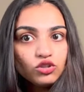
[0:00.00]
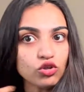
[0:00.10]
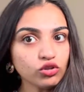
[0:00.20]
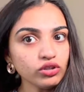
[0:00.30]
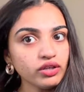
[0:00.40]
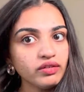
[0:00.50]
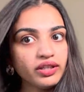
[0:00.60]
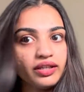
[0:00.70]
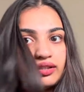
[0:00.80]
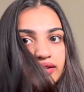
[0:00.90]
also giving
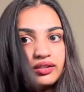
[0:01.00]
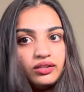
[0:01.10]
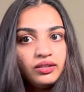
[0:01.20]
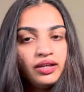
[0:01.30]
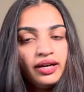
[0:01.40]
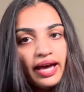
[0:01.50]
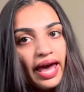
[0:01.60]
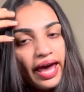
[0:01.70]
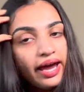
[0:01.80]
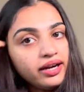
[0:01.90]
that little
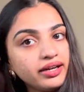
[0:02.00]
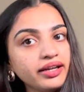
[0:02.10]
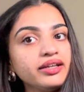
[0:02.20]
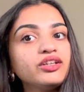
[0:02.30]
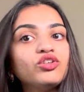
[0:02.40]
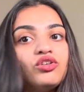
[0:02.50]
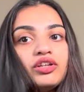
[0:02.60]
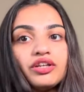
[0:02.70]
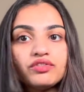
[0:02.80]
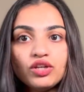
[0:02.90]
hair dryer, it
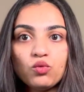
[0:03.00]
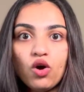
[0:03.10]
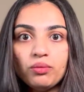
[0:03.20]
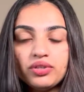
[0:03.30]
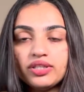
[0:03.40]
gives that voluminous